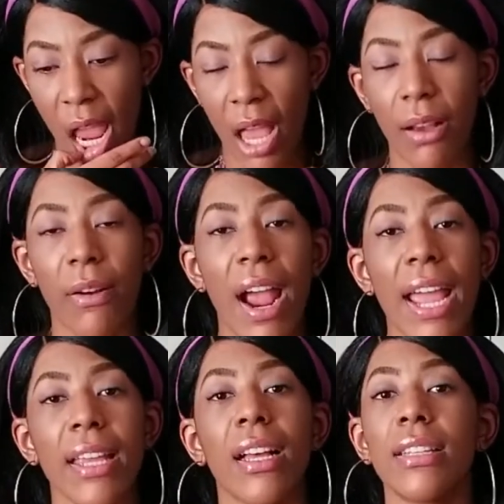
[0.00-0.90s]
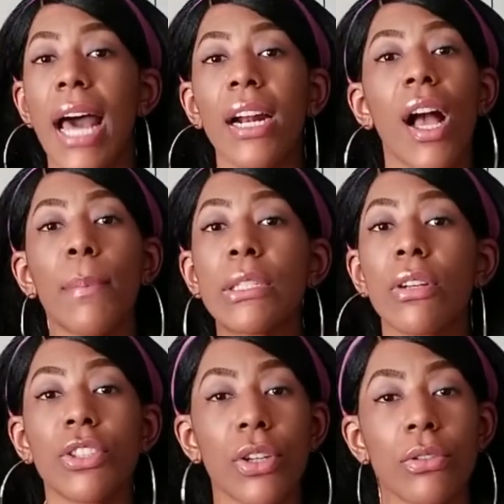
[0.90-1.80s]
right? A lot of companies only
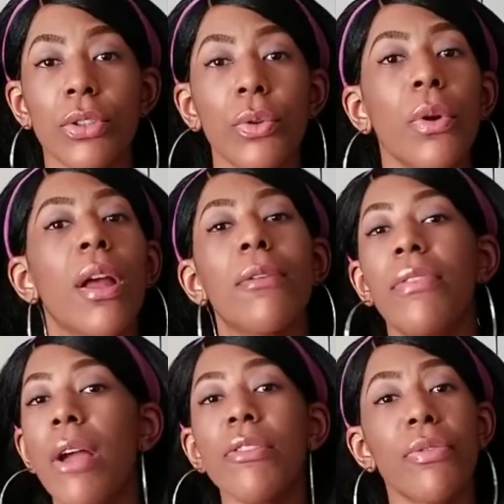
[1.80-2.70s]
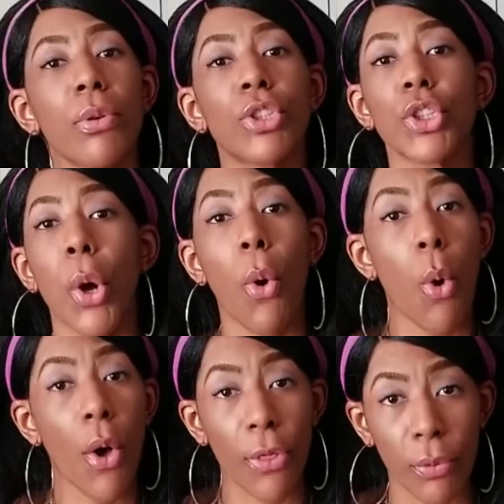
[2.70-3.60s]
show two. Very few show
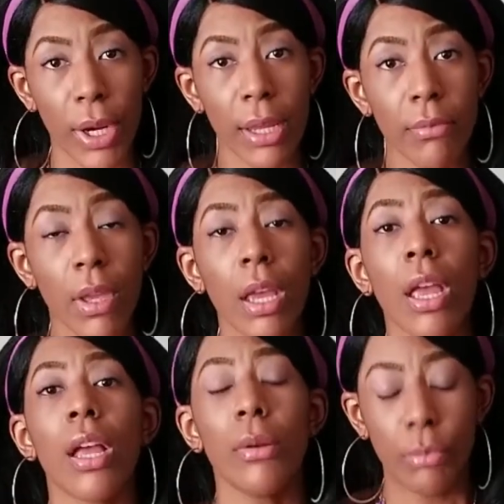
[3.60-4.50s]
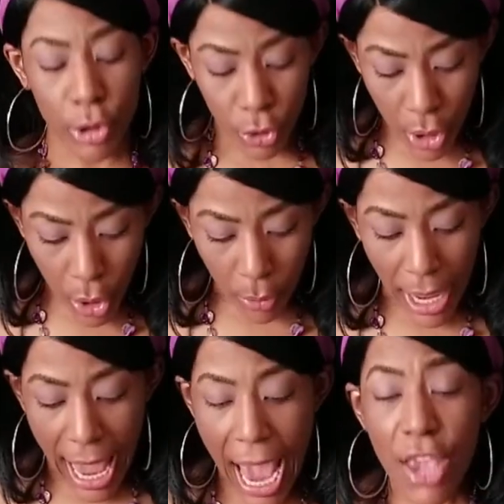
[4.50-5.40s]
all three. But you can go to
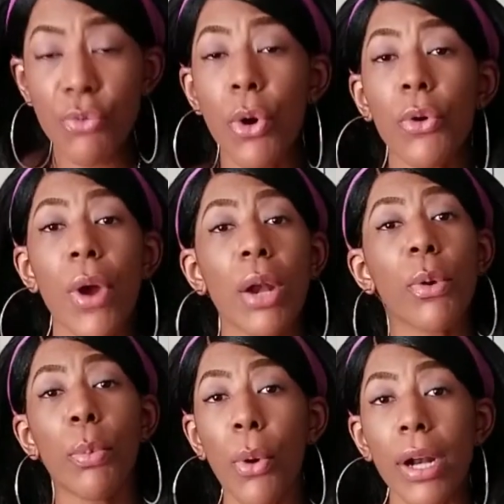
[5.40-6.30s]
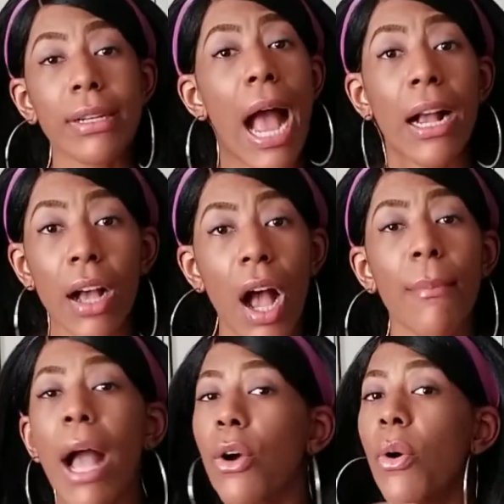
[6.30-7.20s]
annualcreditreport.com.
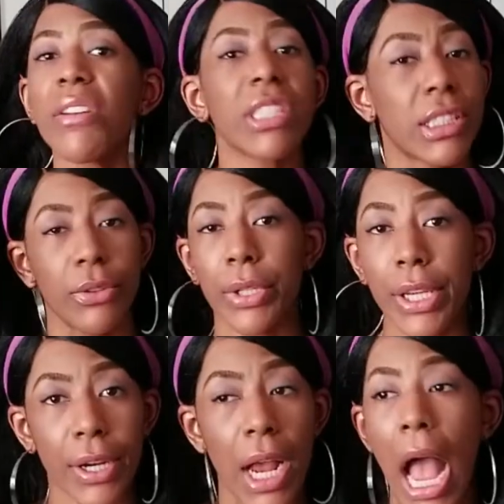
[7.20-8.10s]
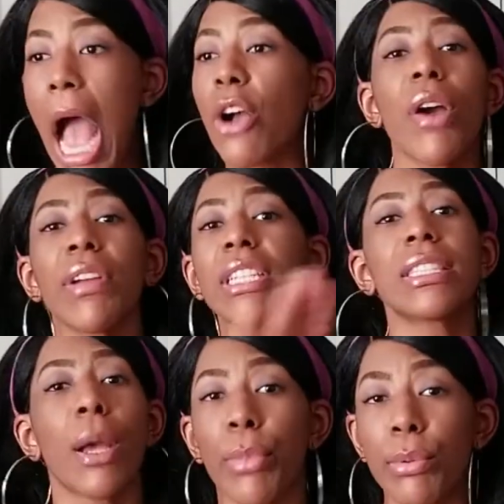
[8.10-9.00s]
I go every single year. I go every
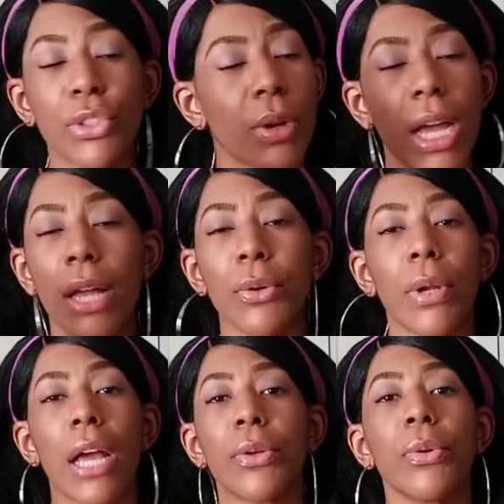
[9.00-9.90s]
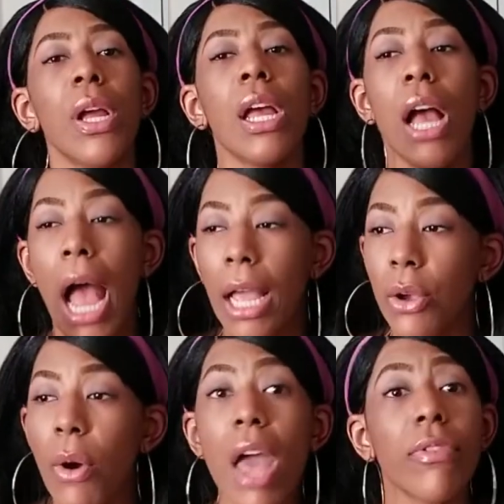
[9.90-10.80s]
December, but you ain't got to do what I do. I go
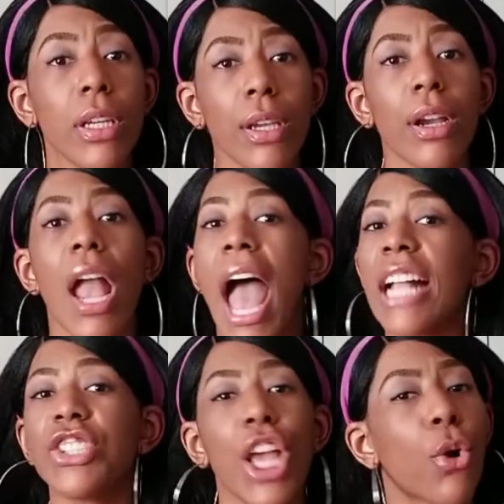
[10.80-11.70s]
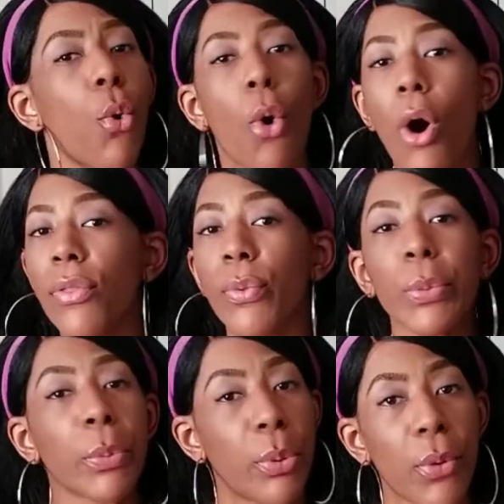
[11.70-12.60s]
every year. I check all three
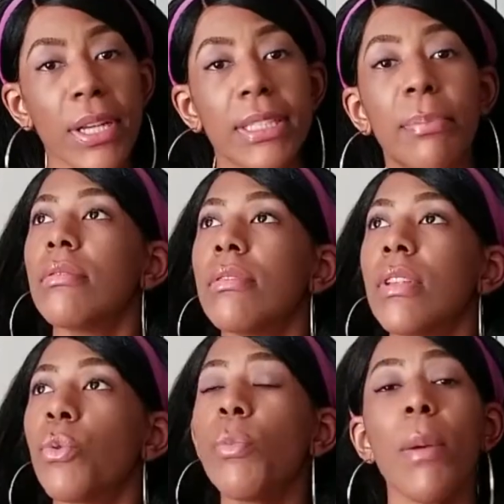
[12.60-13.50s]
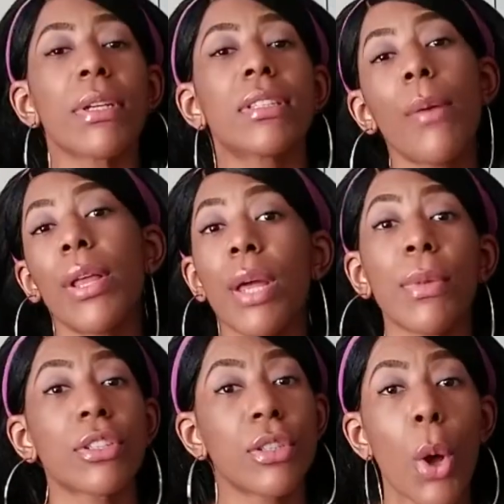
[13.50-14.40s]
reports. Remember, some of them are
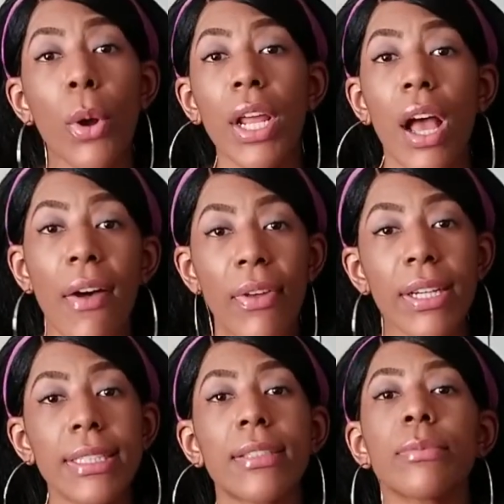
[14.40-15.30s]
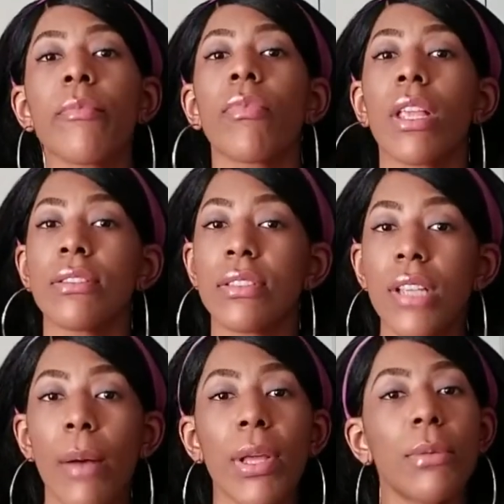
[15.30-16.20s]
slower than others.
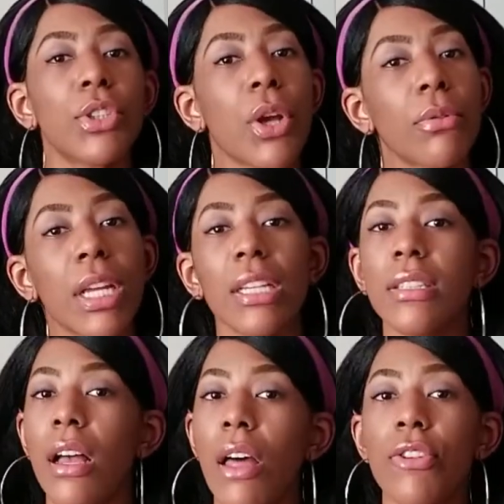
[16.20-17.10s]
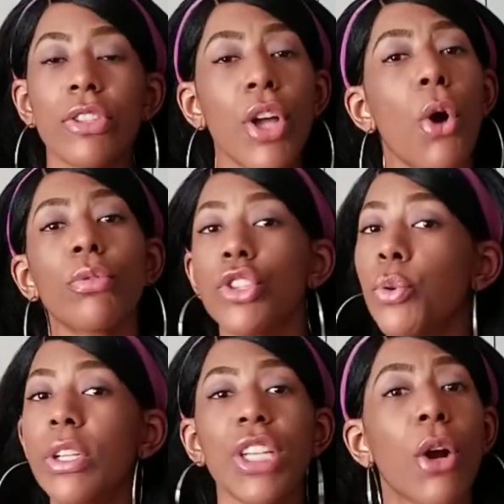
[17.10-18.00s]
Some of them show things that others don't. So you
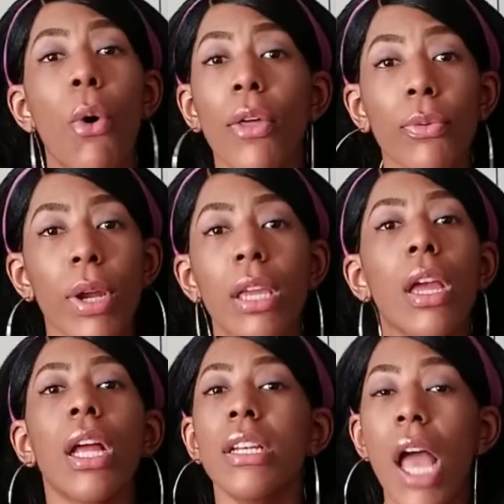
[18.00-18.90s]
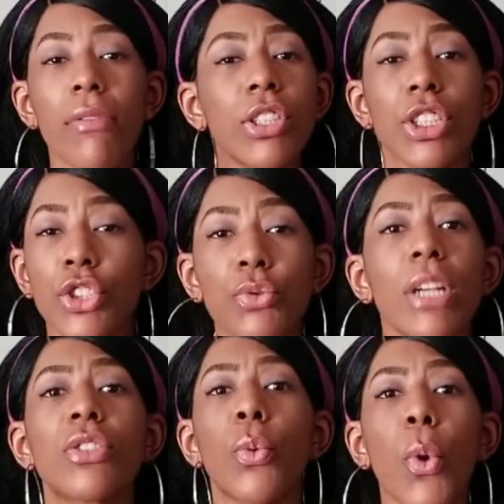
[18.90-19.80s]
want to check all three. Never just
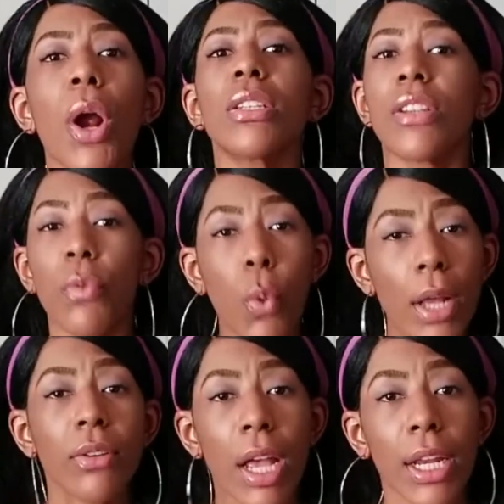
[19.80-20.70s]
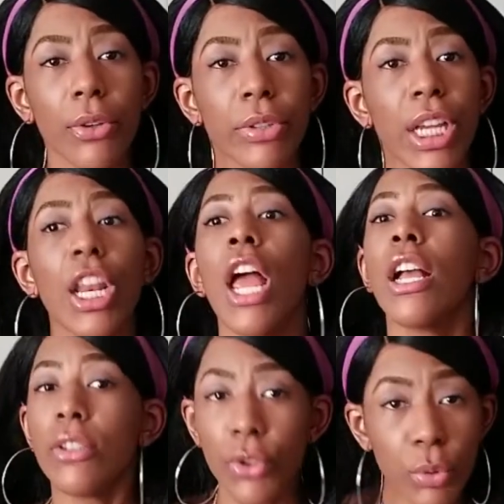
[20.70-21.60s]
trust the words of one credit union.
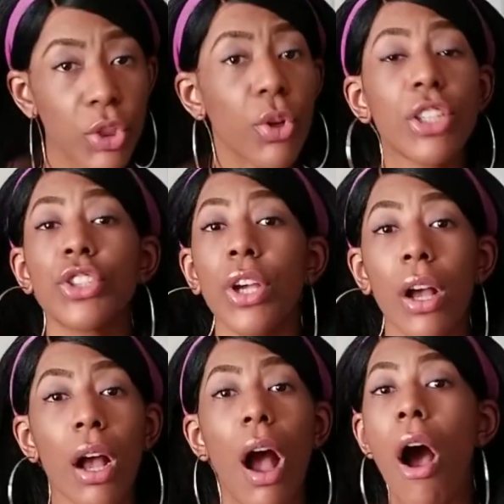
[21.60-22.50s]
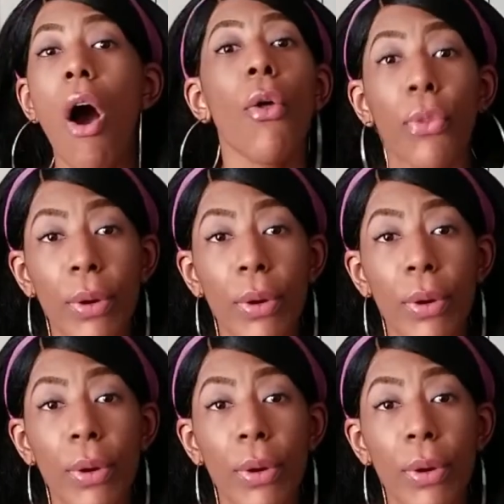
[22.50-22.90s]
You trust your all three